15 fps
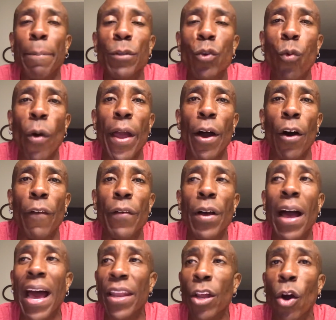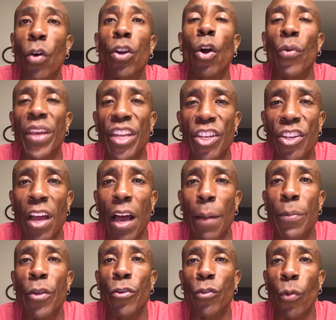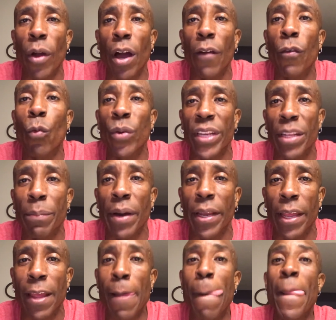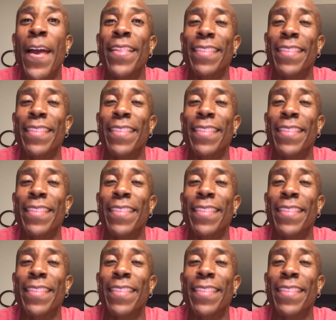I'm 12. I know. Go get a job. You're 12. You need money.